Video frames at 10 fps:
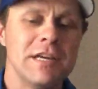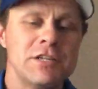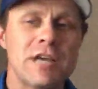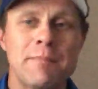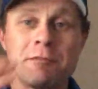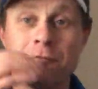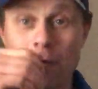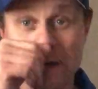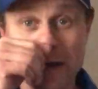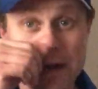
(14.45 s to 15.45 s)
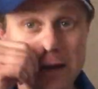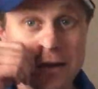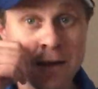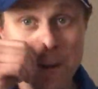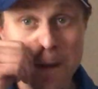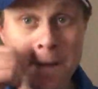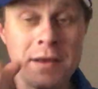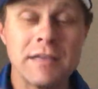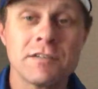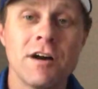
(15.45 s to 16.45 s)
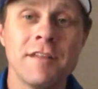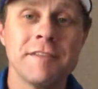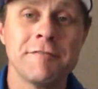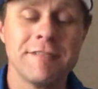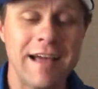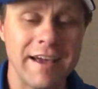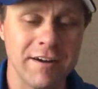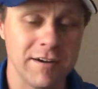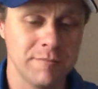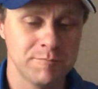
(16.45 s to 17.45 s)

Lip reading: Chapter 49 is called The Flyer.